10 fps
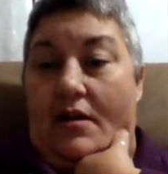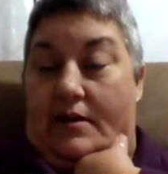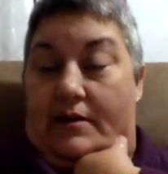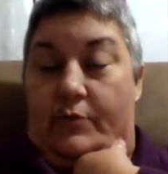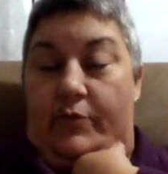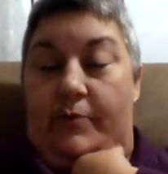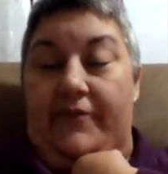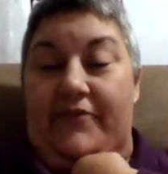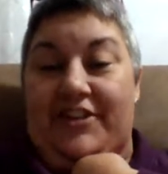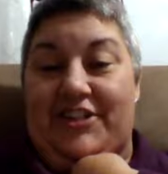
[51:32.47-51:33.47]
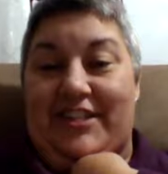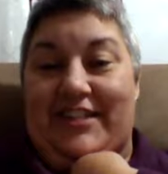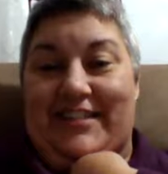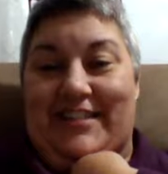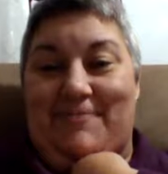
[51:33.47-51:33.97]
I will be finishing
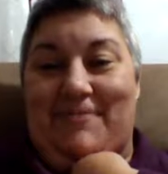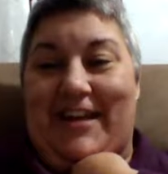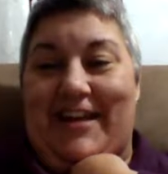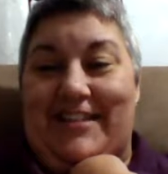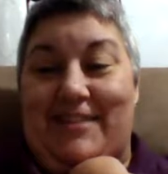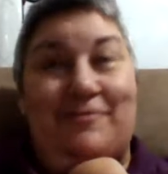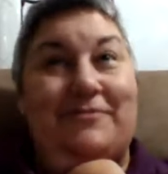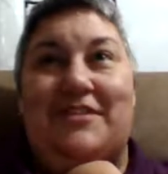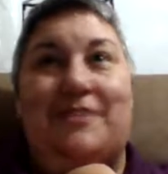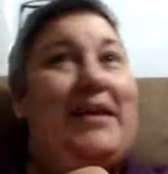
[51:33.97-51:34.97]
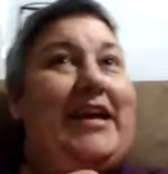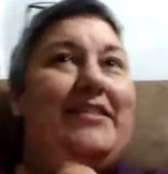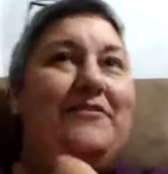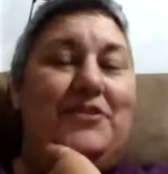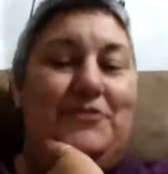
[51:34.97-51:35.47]
it someday, someday in
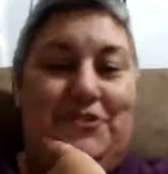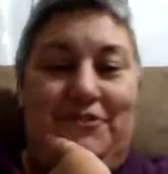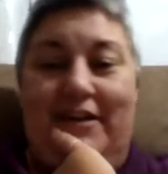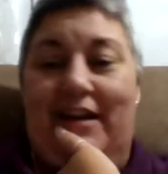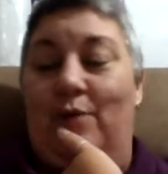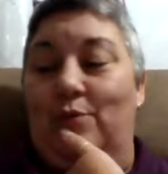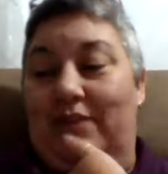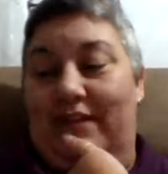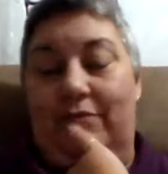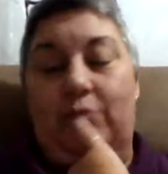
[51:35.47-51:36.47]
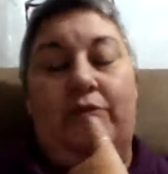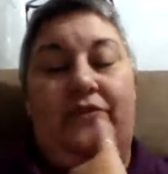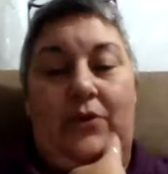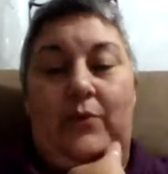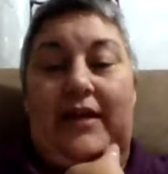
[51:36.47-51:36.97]
the future, and I will leave a
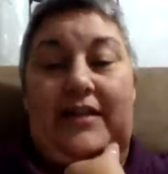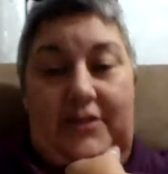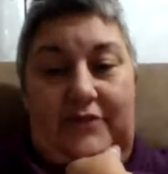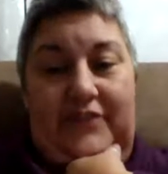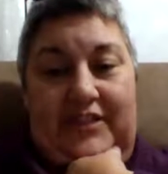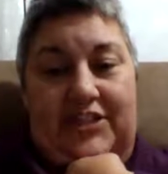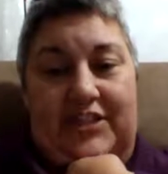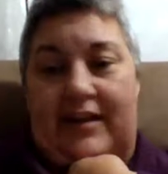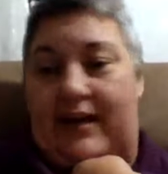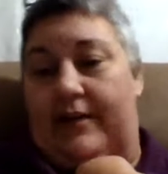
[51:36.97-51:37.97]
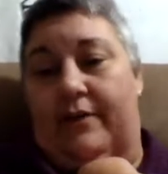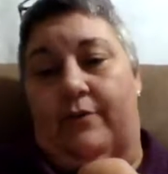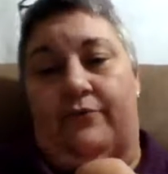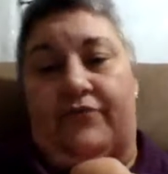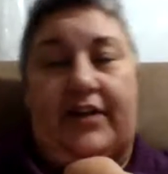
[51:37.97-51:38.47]
review when I do finish it. I
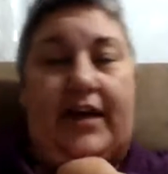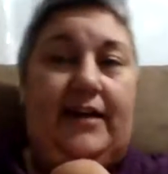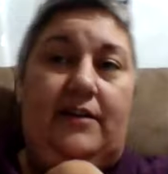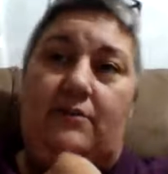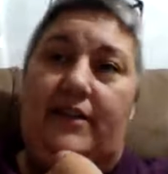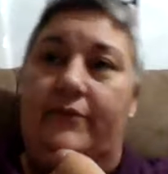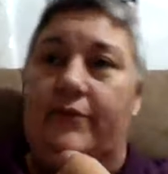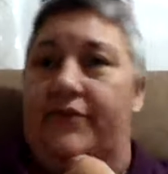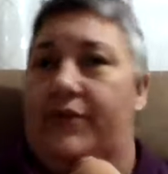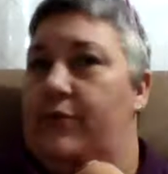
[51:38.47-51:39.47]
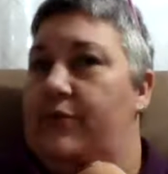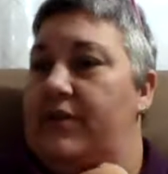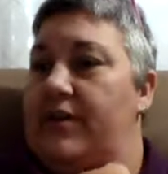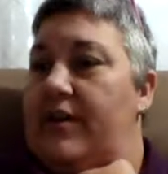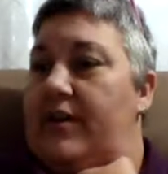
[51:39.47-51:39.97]
don't leave reviews
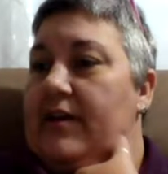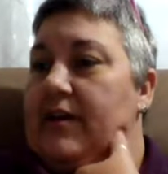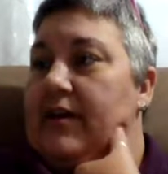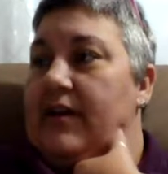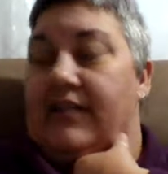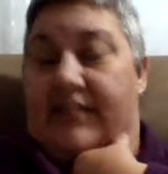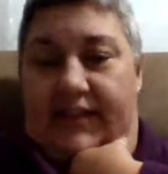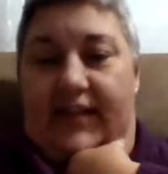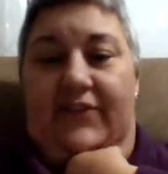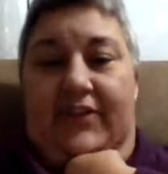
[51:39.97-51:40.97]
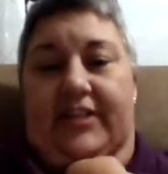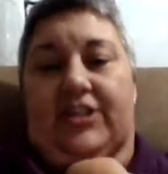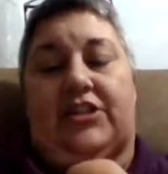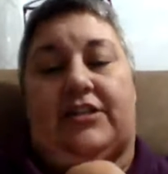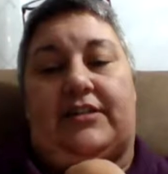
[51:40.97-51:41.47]
until I
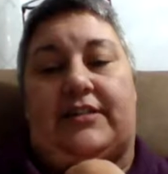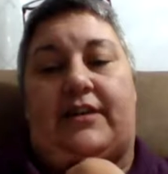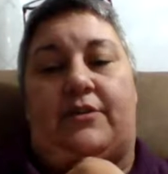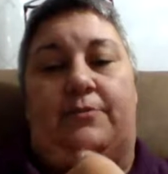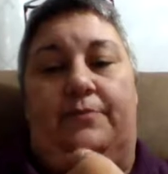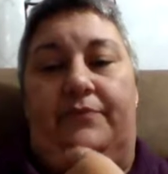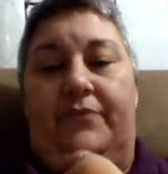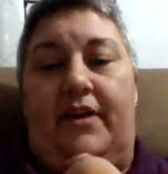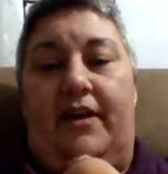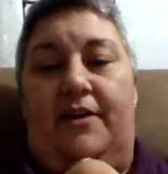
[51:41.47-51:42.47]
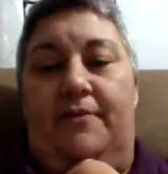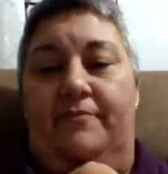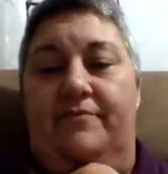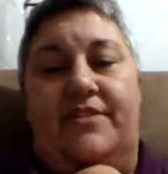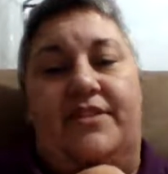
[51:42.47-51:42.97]
finish. So
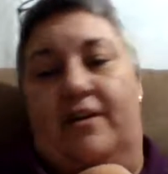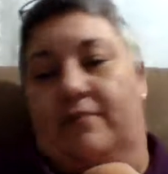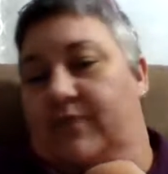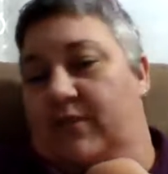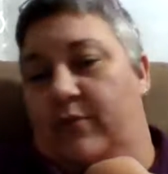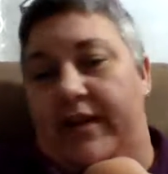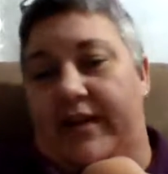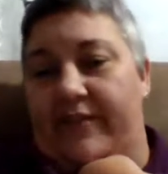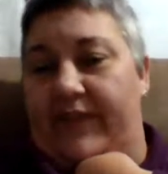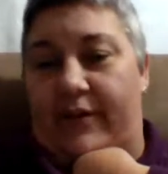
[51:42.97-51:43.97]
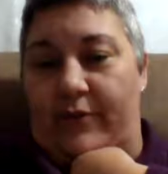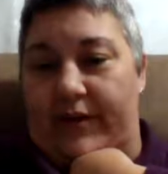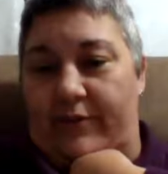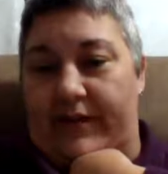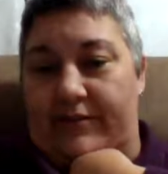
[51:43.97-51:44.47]
don't sweat it if I don't get
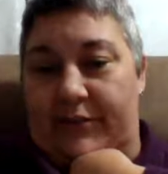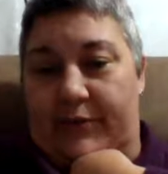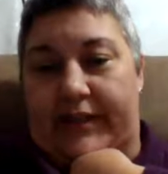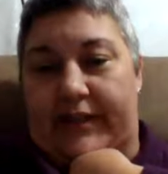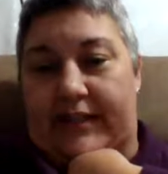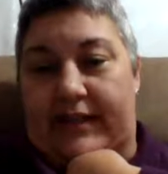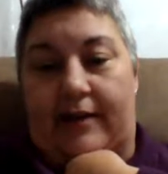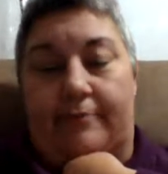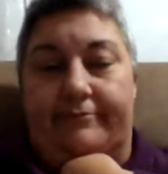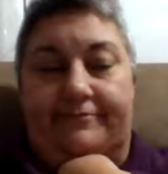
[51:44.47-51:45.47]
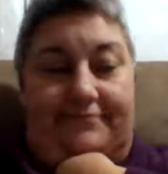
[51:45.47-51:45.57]
around to it anytime.